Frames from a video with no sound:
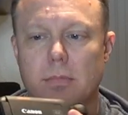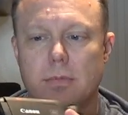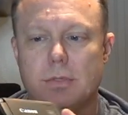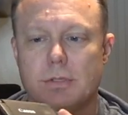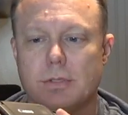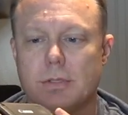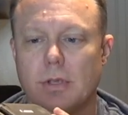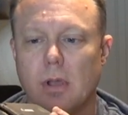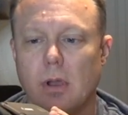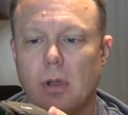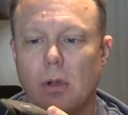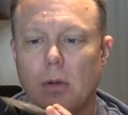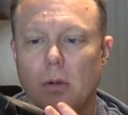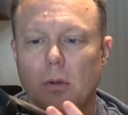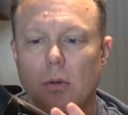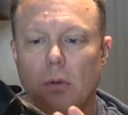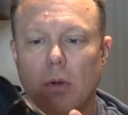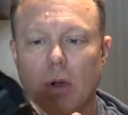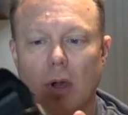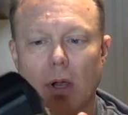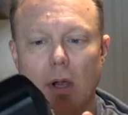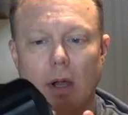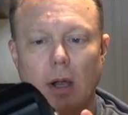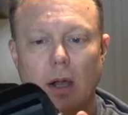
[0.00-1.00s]
So
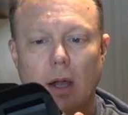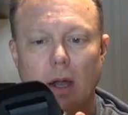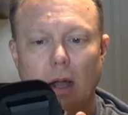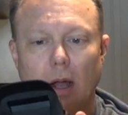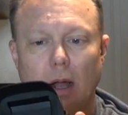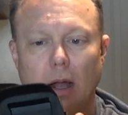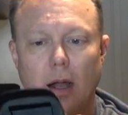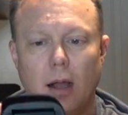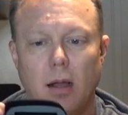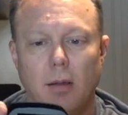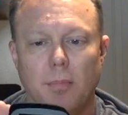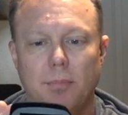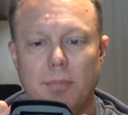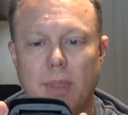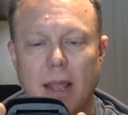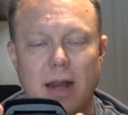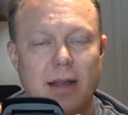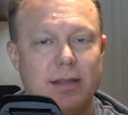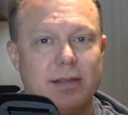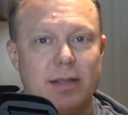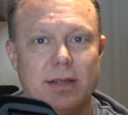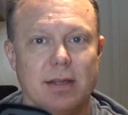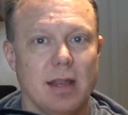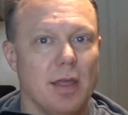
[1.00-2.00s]
that
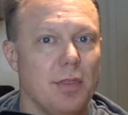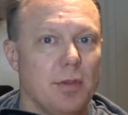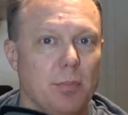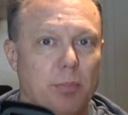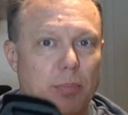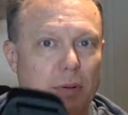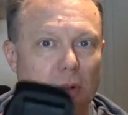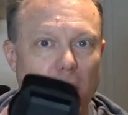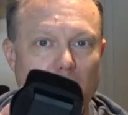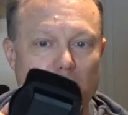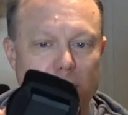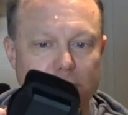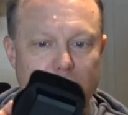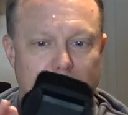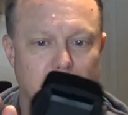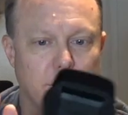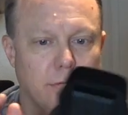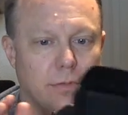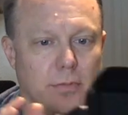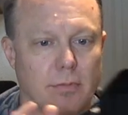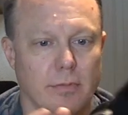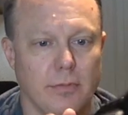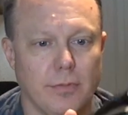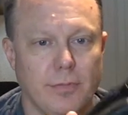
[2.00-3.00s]
is another plus
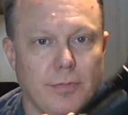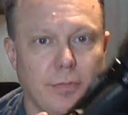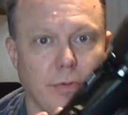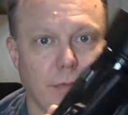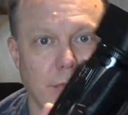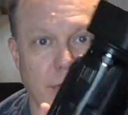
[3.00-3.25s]
for